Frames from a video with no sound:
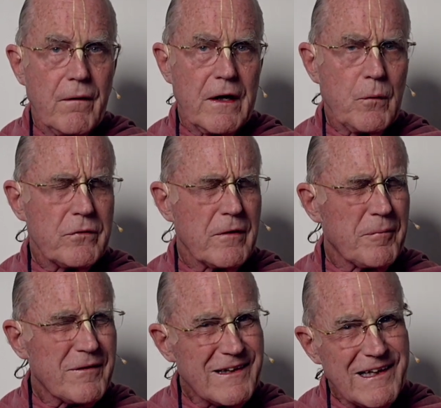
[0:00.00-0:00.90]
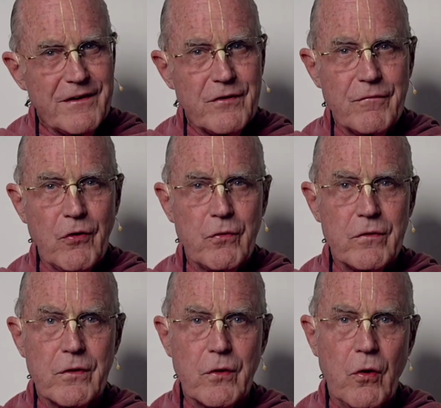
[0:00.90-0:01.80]
he was completely
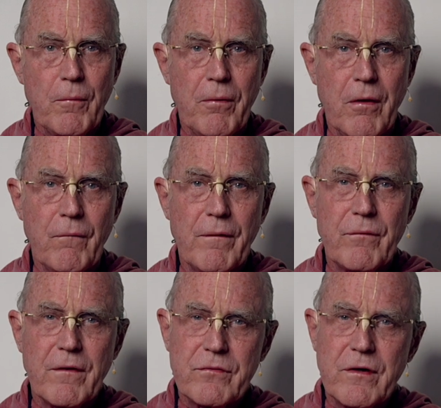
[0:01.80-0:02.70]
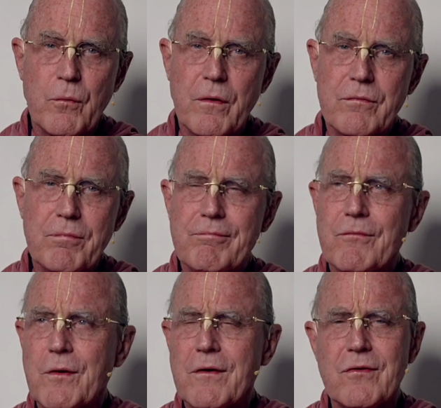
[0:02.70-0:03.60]
devoted to Gopal, and thus he was,
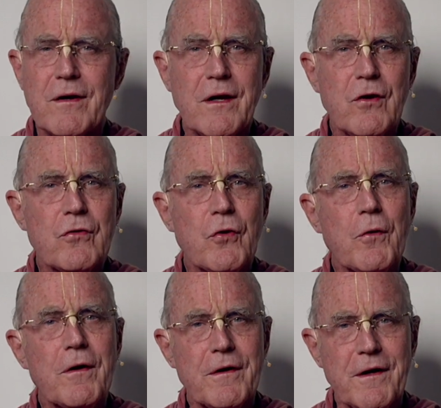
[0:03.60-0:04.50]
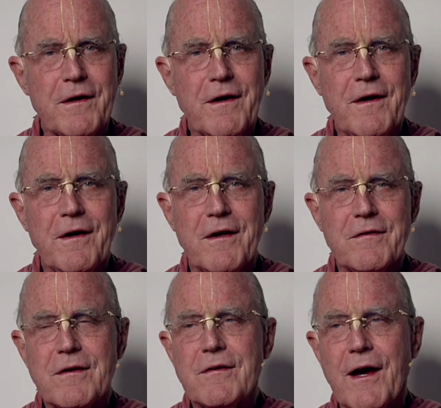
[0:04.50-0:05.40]
you could say, internally
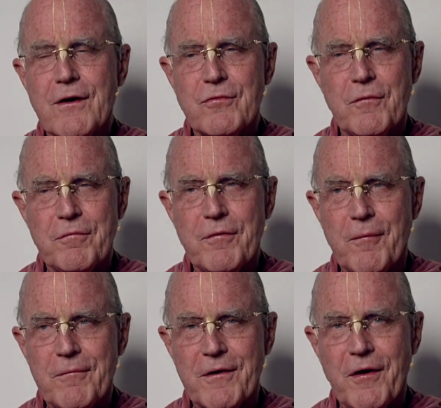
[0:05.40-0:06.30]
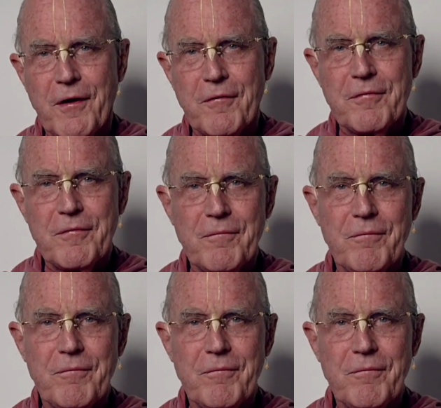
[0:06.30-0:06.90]
detached from family life.